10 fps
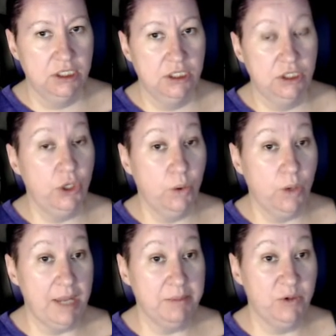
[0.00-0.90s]
No,
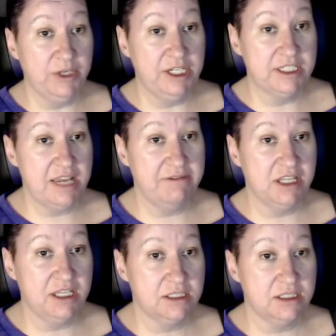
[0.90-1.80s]
I'm going to save
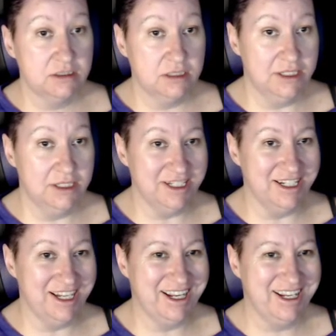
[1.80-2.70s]
this.
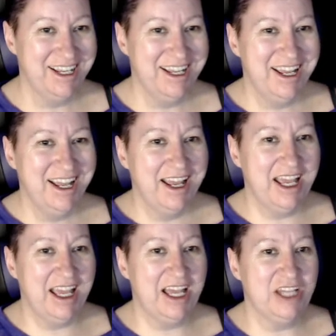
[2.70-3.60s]

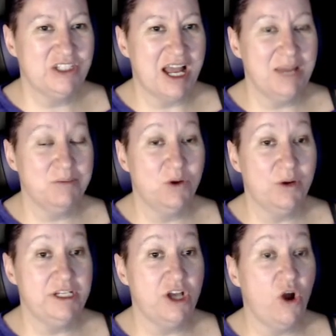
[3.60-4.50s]
And I'm
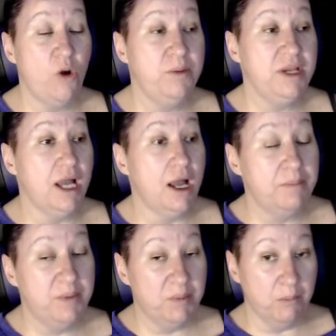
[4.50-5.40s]
going to open
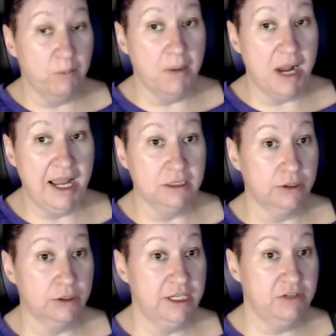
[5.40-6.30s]
up my
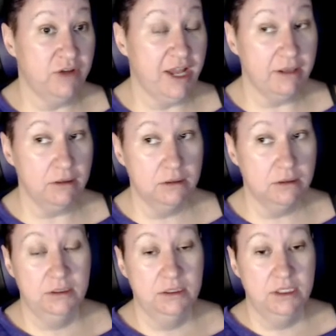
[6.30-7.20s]
learning file
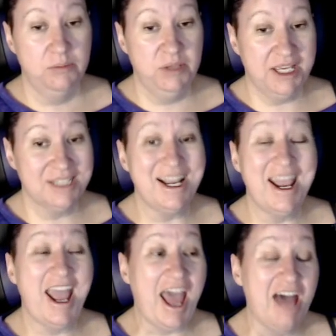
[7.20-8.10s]
because I
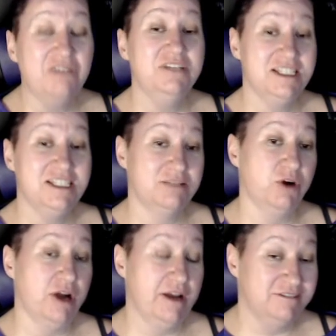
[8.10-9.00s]
have this
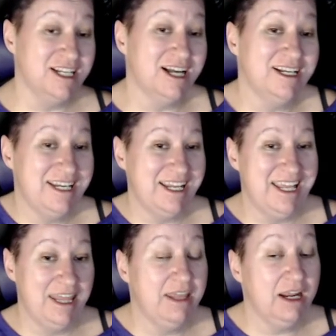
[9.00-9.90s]
where I've done it
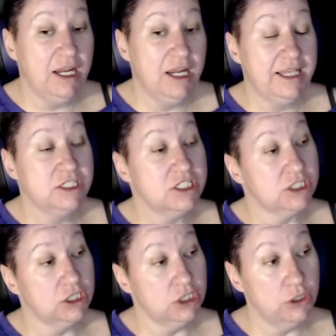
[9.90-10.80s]
in there and I can just
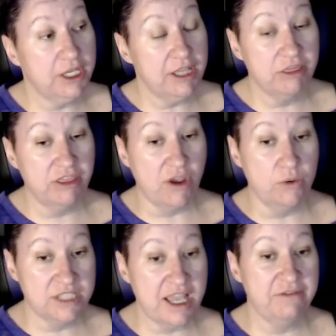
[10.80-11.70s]
look at
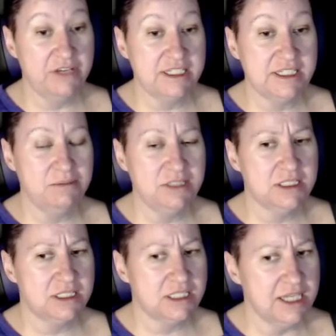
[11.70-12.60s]
those FSMs
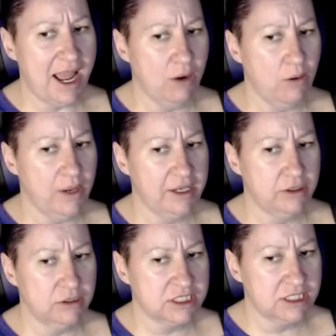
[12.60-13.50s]
and see how I
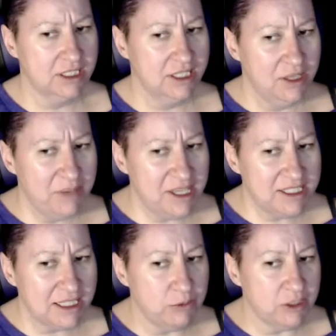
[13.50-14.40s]
hooked
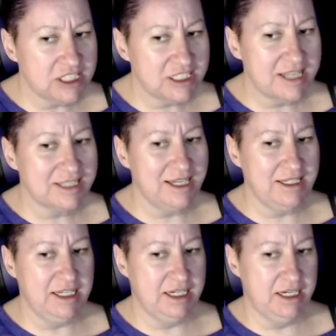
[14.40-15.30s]
basically what states I
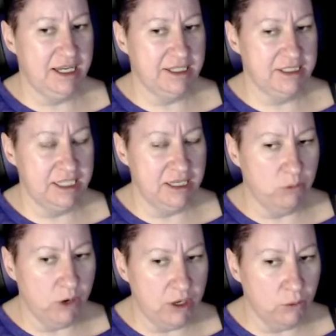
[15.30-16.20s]
needed. I can see in
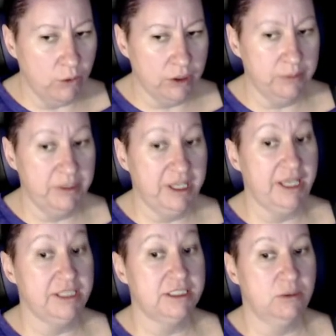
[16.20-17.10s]
what order
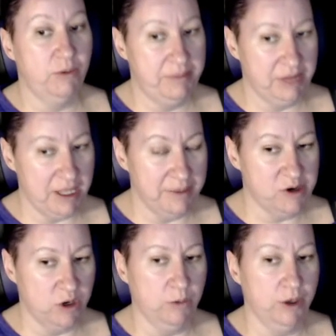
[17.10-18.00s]
because the way
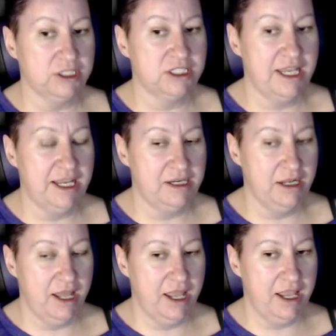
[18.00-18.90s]
Playmaker works, it
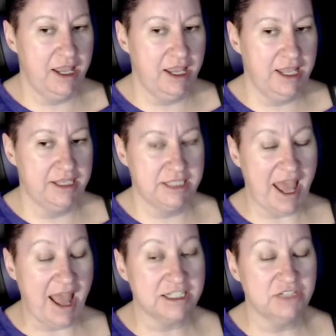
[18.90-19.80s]

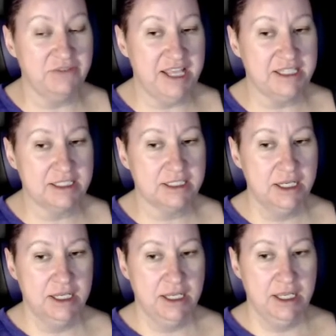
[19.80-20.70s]
activates
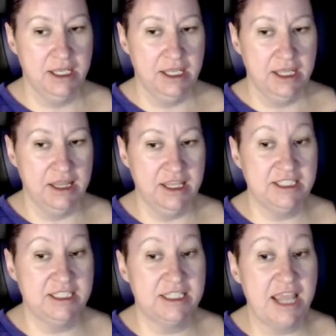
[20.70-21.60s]
the
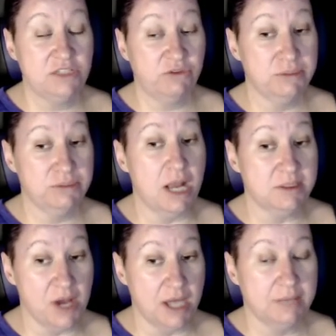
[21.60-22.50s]
states from top
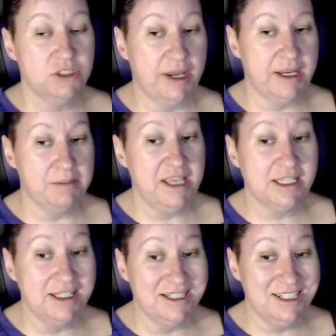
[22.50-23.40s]
to bottom. So I can
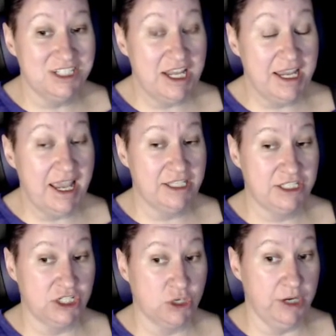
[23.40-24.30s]
basically just take a
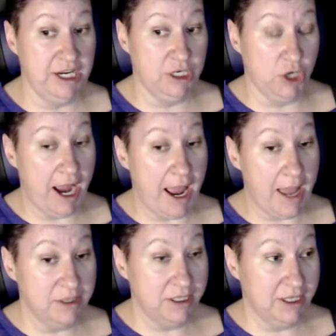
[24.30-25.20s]
screen
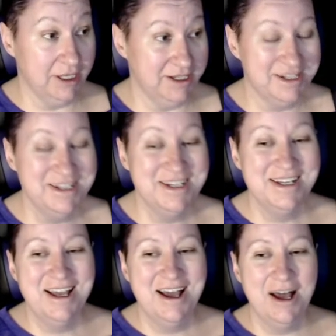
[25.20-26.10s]
grab
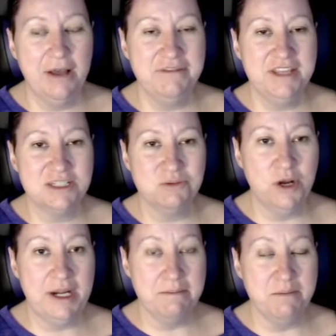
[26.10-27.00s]
of this
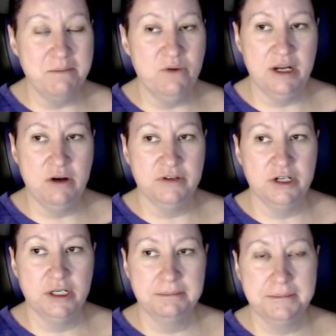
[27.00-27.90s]
one and move it over.